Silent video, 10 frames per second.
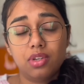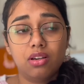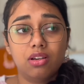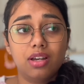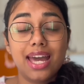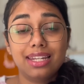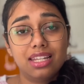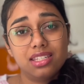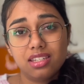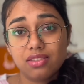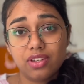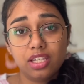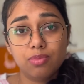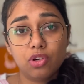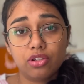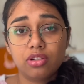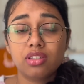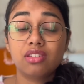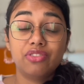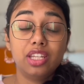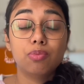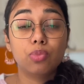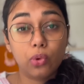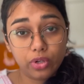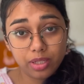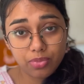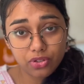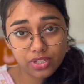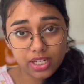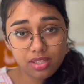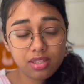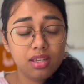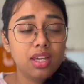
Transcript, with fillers: Uh, analyzing is very important. It's a very boring process.